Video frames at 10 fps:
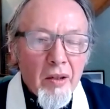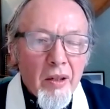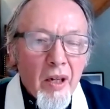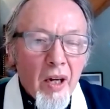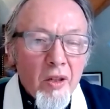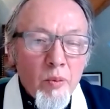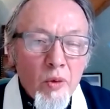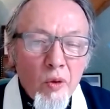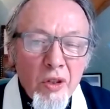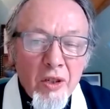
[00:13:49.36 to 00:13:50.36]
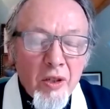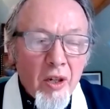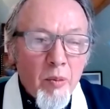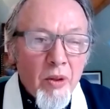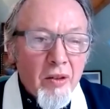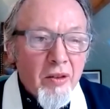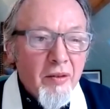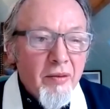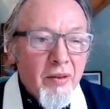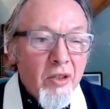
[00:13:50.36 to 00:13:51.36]
And there's more disturbance,
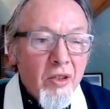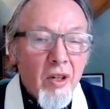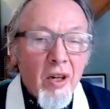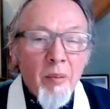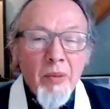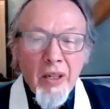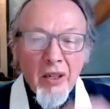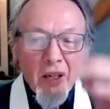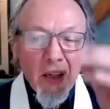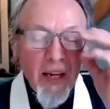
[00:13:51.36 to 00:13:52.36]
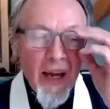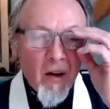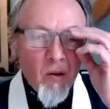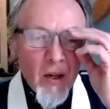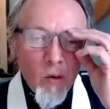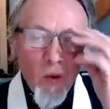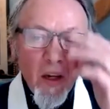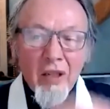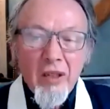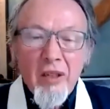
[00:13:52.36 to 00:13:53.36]
this time like a howling
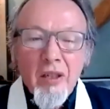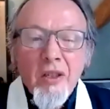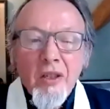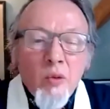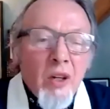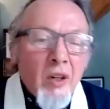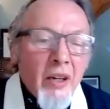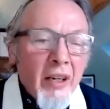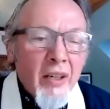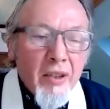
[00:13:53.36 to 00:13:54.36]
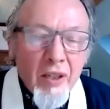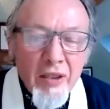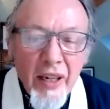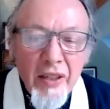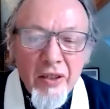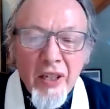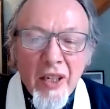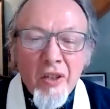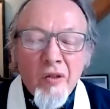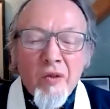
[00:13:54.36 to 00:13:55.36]
wind, swirling and condensing into
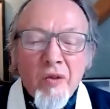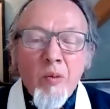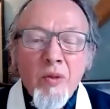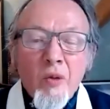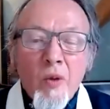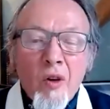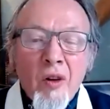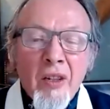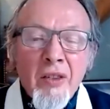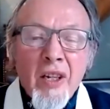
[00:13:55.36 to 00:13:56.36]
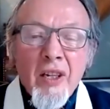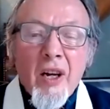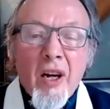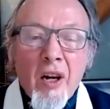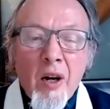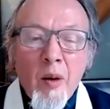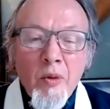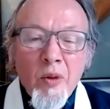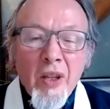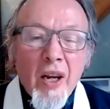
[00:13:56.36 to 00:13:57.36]
forms of warriors armed
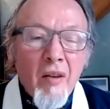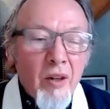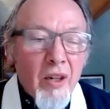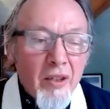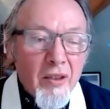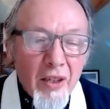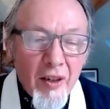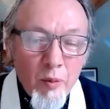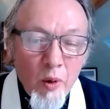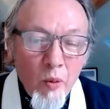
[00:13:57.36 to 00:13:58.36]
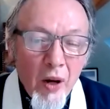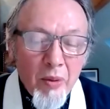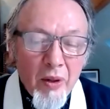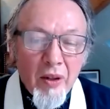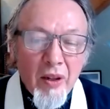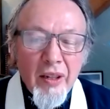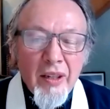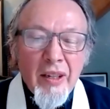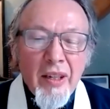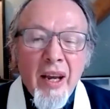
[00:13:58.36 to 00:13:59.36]
with every conceivable weapon.
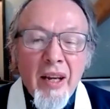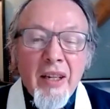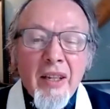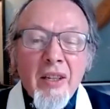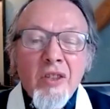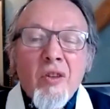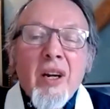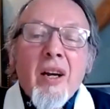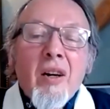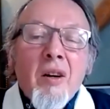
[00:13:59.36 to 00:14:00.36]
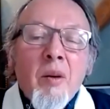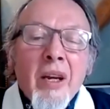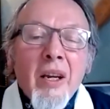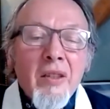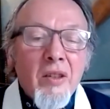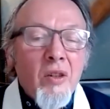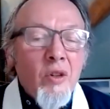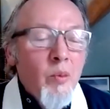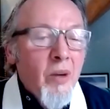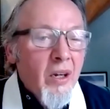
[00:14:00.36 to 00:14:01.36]
Heading this great army is the
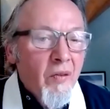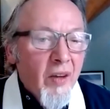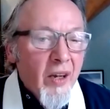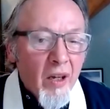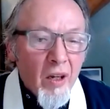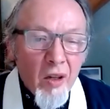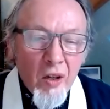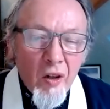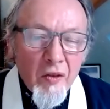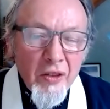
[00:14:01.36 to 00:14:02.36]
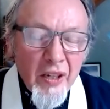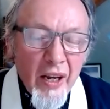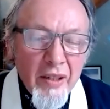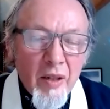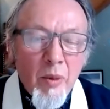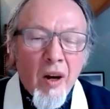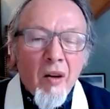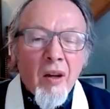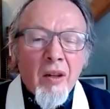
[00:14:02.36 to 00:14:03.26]
looming figure of Skandamara,